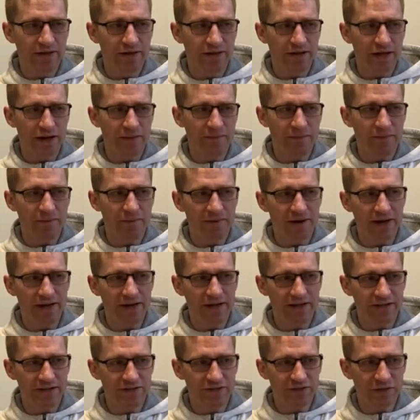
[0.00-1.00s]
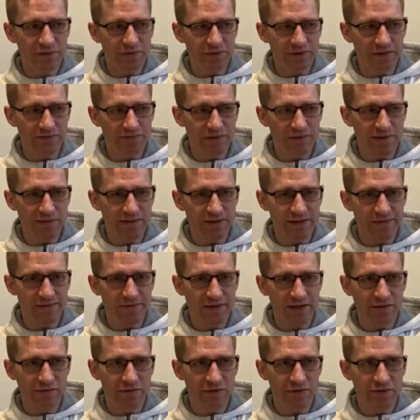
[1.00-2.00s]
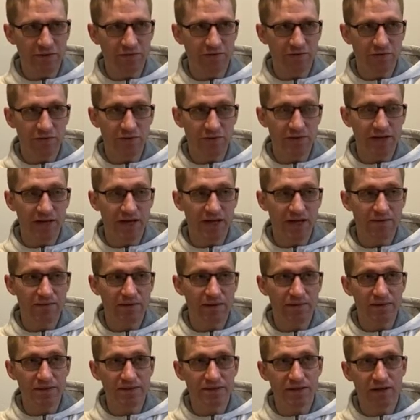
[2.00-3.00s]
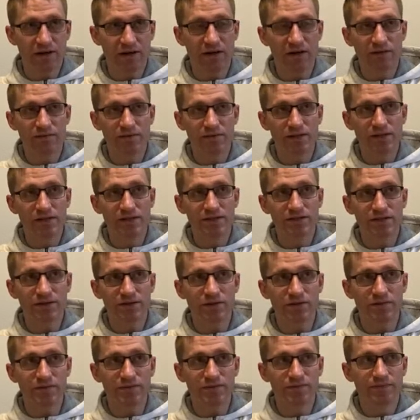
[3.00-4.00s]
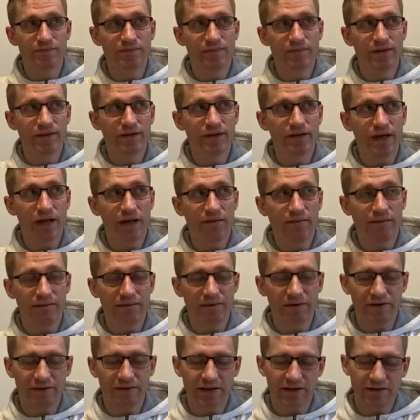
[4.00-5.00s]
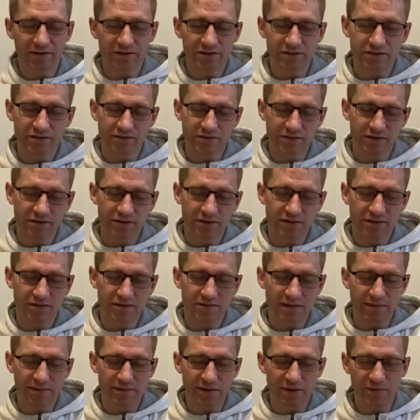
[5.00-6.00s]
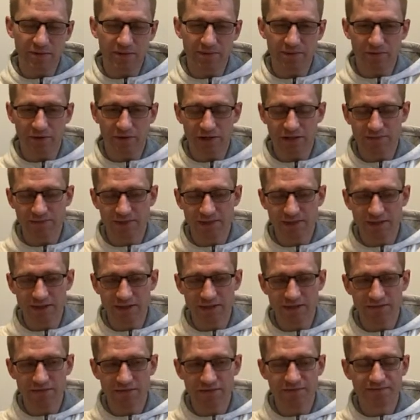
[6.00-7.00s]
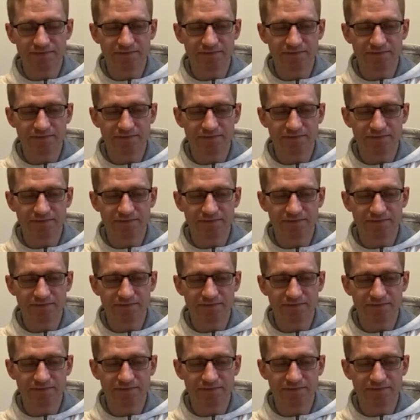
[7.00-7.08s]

But my concern was maybe they don't do it full time, maybe it's a hobby, so, and maybe they aren't so good, maybe it'll be more expensive.